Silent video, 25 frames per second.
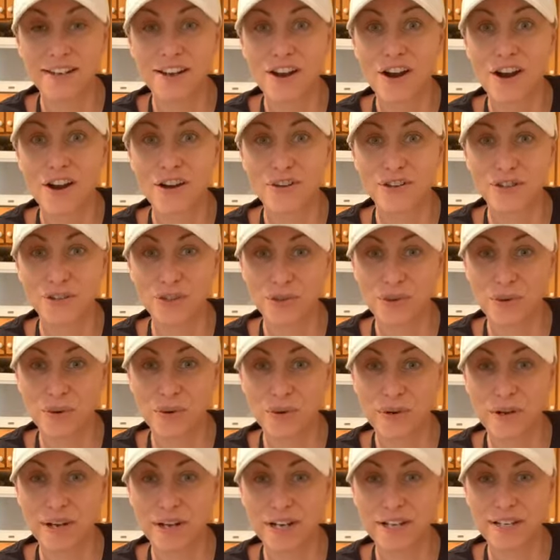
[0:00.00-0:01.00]
our
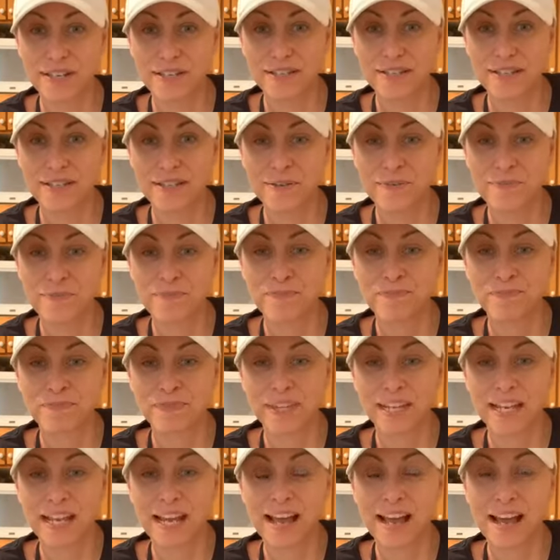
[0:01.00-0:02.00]
stories,
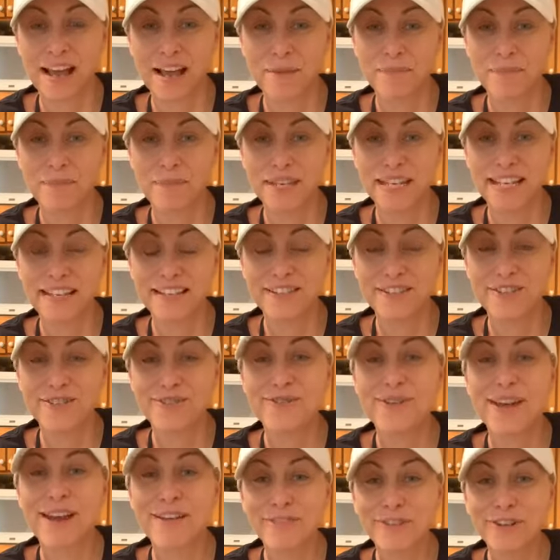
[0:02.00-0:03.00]
because you
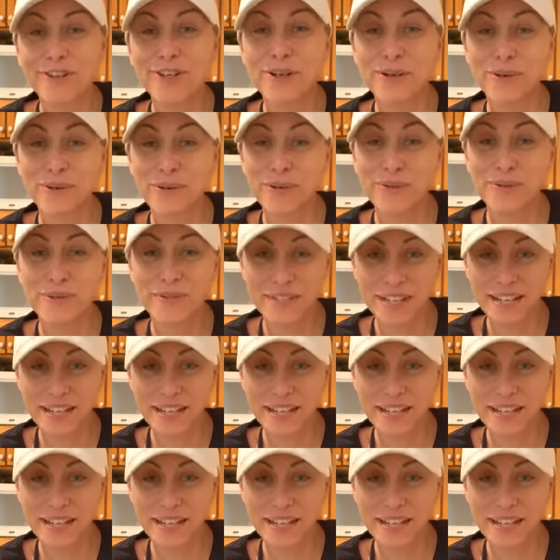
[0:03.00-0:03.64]
never know who's